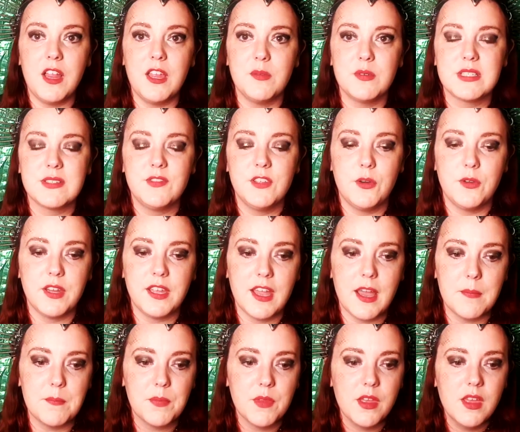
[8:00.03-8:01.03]
I was floating
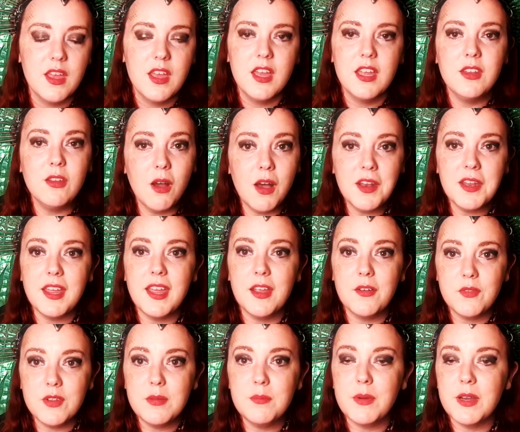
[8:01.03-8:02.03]
up. Not
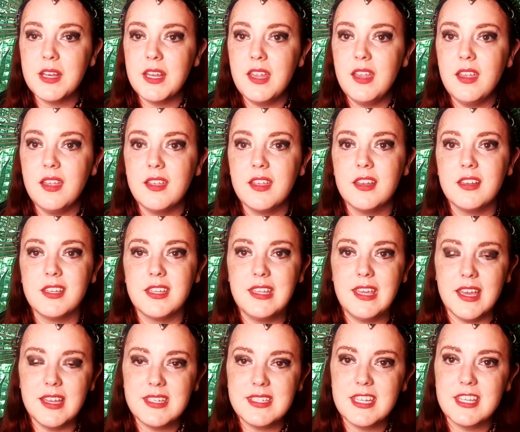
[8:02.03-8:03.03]
everybody can
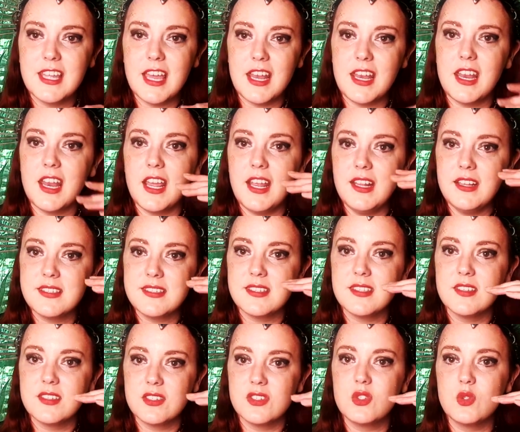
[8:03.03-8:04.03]
get to that nice
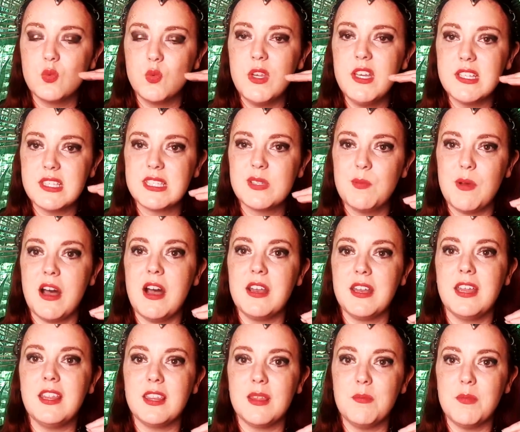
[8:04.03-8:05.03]
sweet spot
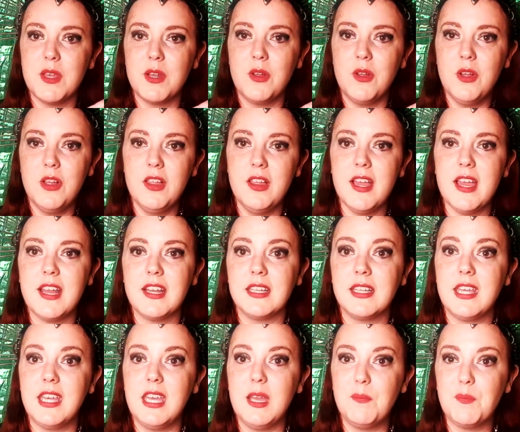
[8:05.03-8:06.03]
in the middle and
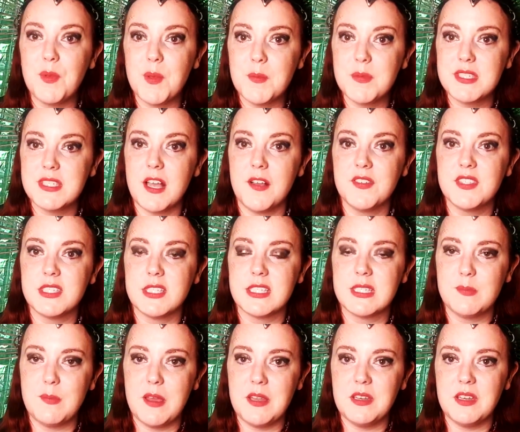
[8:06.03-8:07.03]
keep themselves
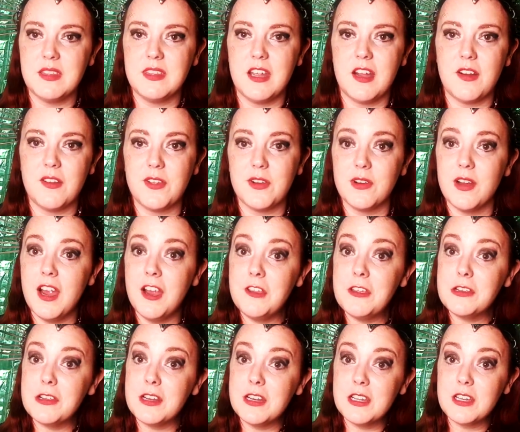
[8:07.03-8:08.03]
suspended there. They're either
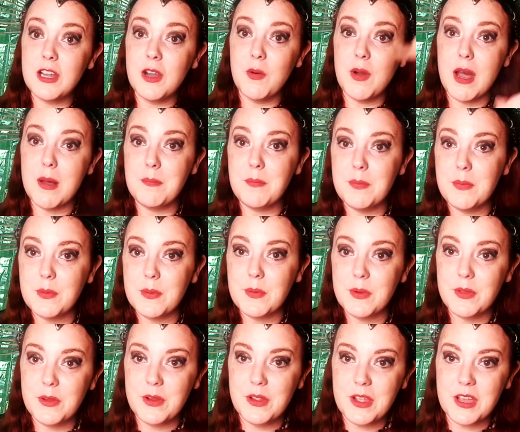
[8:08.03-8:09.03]
going to go up or
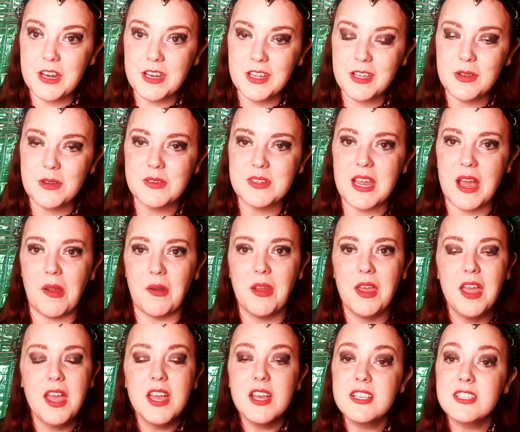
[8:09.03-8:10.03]
they're going to go down.
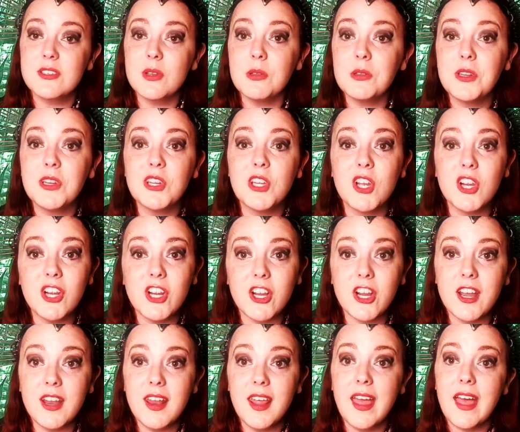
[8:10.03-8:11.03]
So
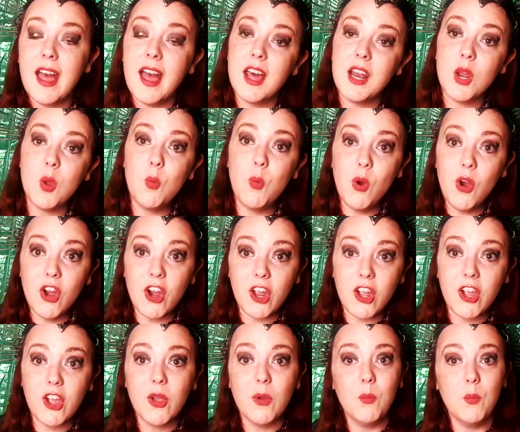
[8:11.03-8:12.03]
learn how to
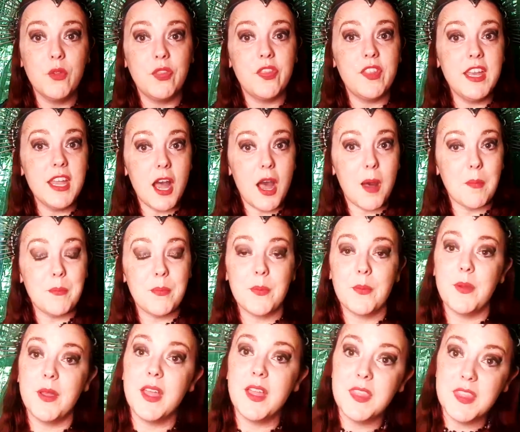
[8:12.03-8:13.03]
work with the up
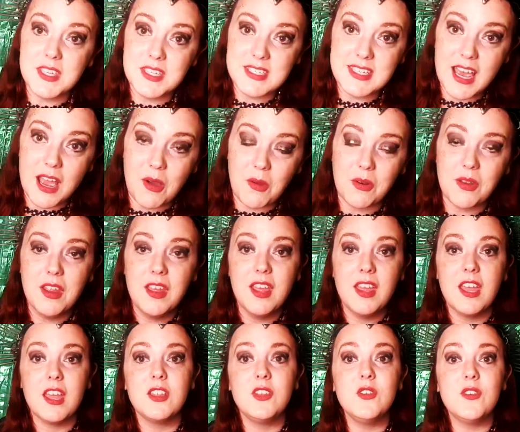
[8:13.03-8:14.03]
and the down,
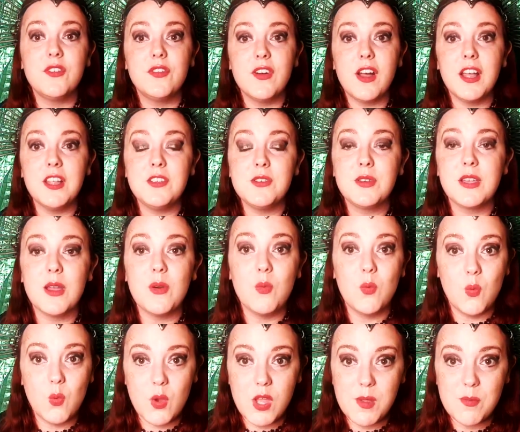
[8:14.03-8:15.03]
and you'll find you get
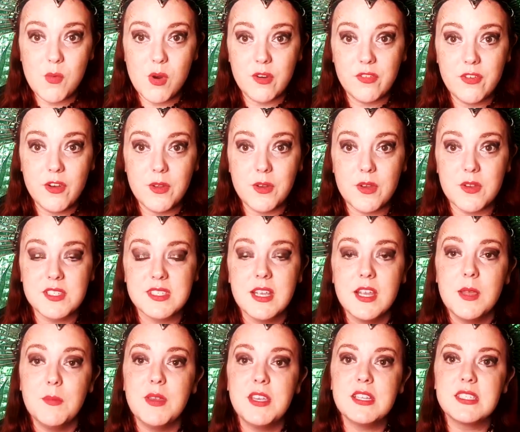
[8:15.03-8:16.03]
way more photos.
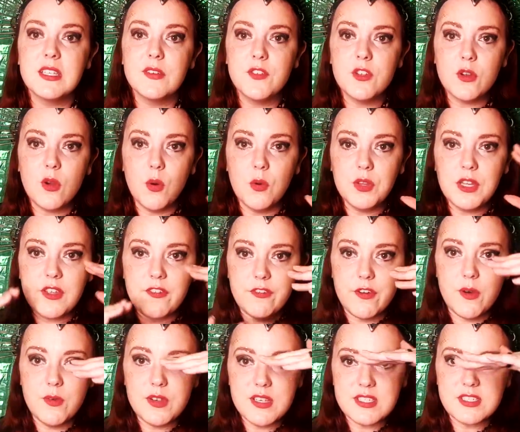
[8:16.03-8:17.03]
Because if you're only
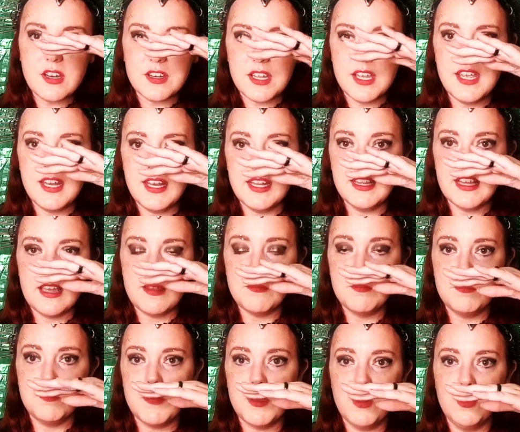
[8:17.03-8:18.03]
focused on hitting that
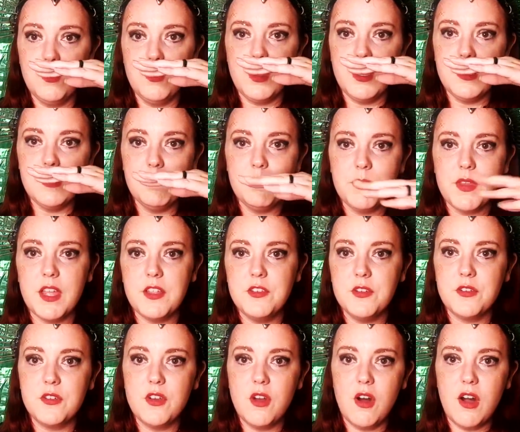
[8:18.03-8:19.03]
middle one and you're
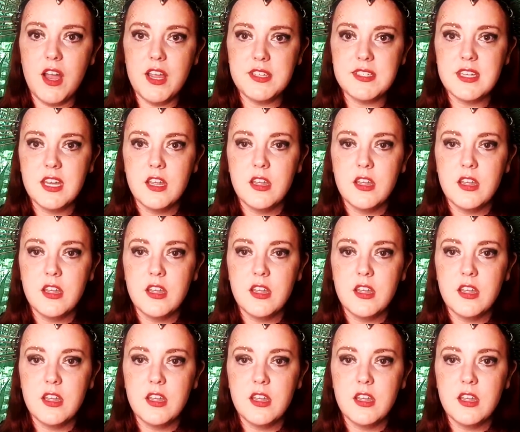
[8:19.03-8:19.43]
not